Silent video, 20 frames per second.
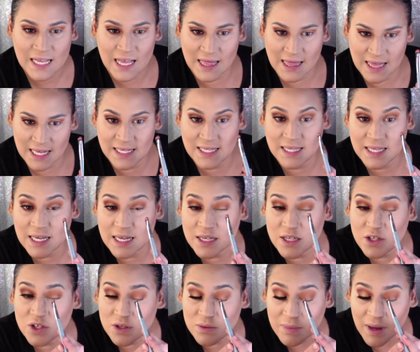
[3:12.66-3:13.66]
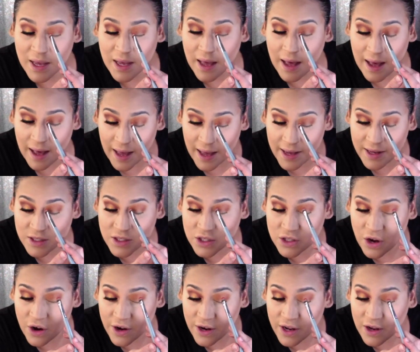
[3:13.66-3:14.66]
this into my eye,
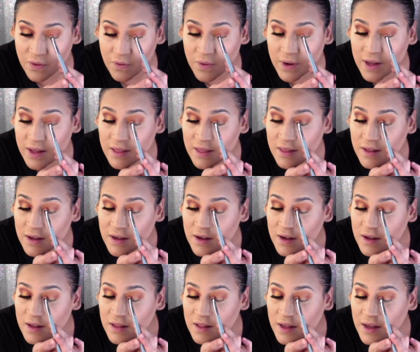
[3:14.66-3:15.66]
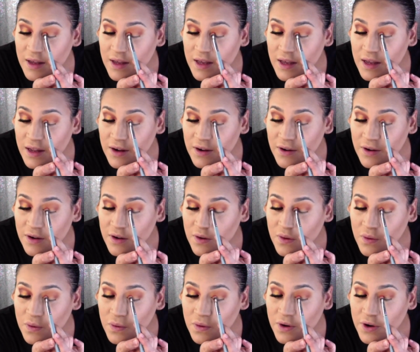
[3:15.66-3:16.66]
starting with the inner
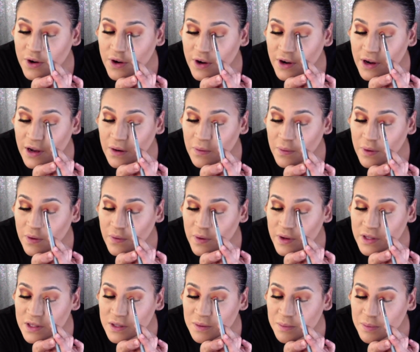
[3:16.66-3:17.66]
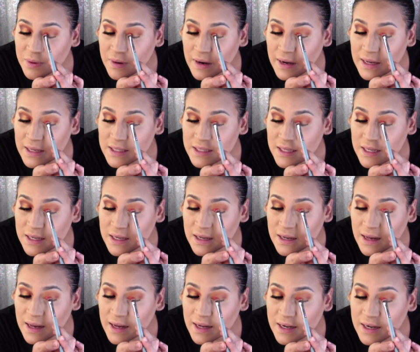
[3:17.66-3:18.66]
corner, and we're going to press and
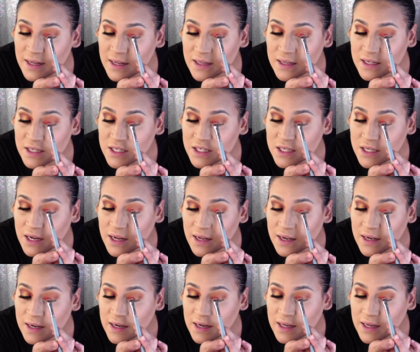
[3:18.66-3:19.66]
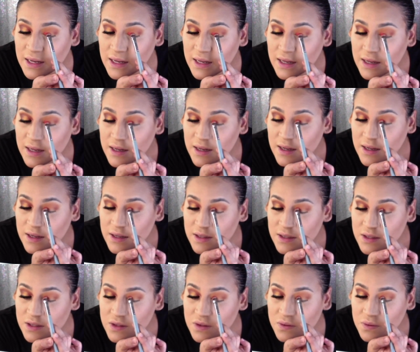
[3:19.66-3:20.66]
kind of gently
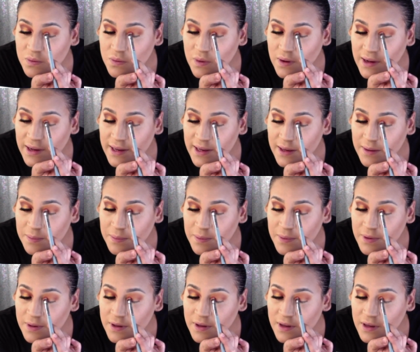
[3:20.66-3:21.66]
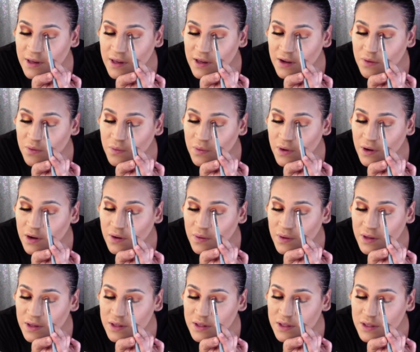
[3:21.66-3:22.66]
swipe, and we're
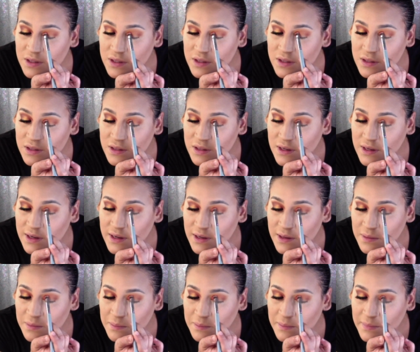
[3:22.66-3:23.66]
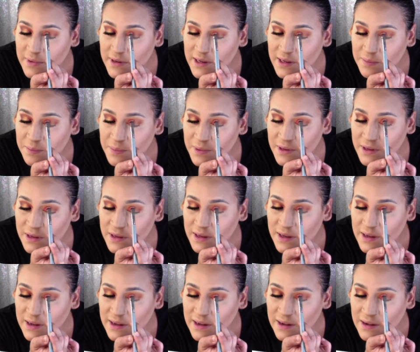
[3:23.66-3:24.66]
going to start mapping
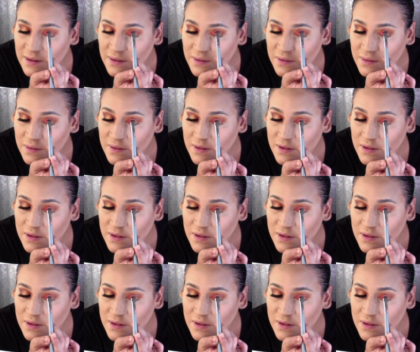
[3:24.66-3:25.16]
out